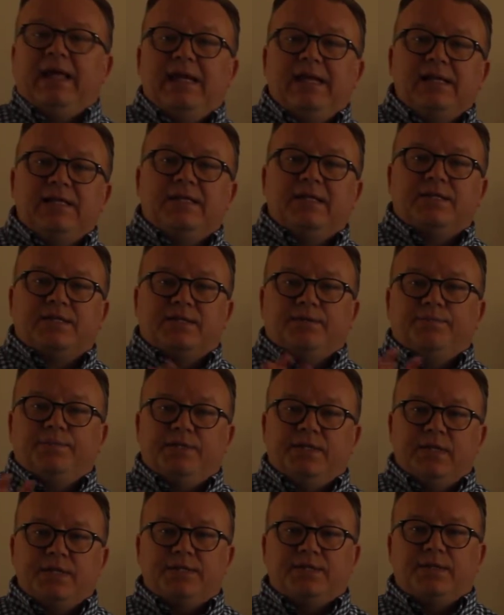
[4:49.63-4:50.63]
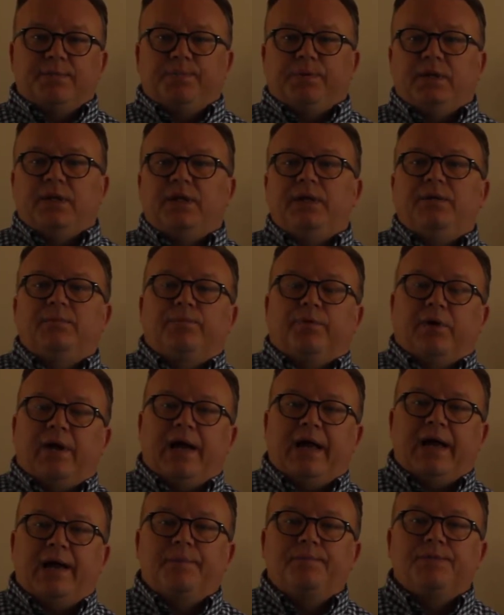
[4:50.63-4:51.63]
get into some discipline
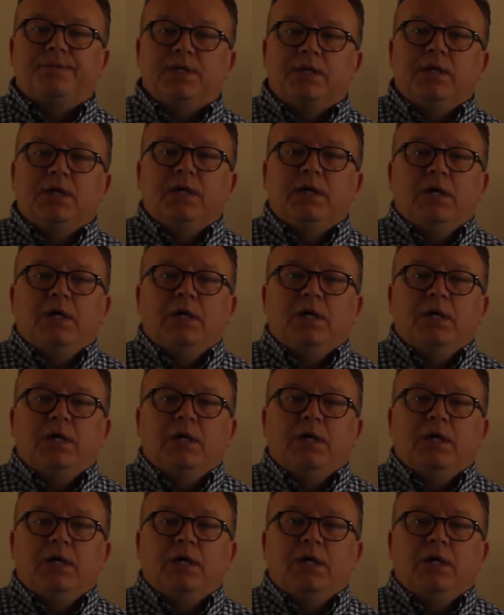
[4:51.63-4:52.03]
perhaps,